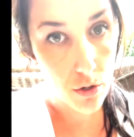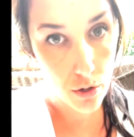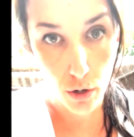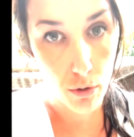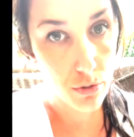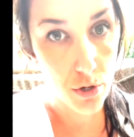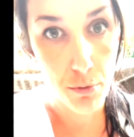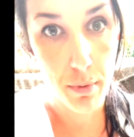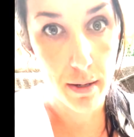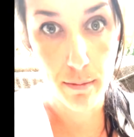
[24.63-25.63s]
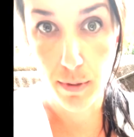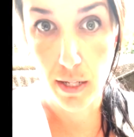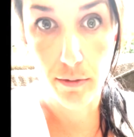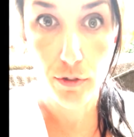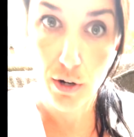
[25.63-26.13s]
Goes home by
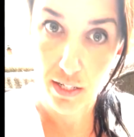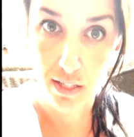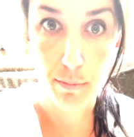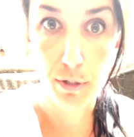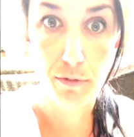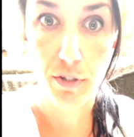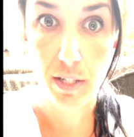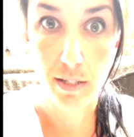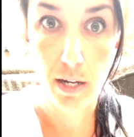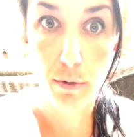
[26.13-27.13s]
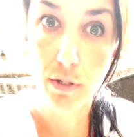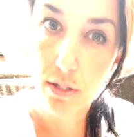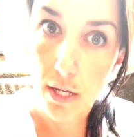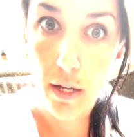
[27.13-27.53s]
themselves, cries in their pillow for 6 hours.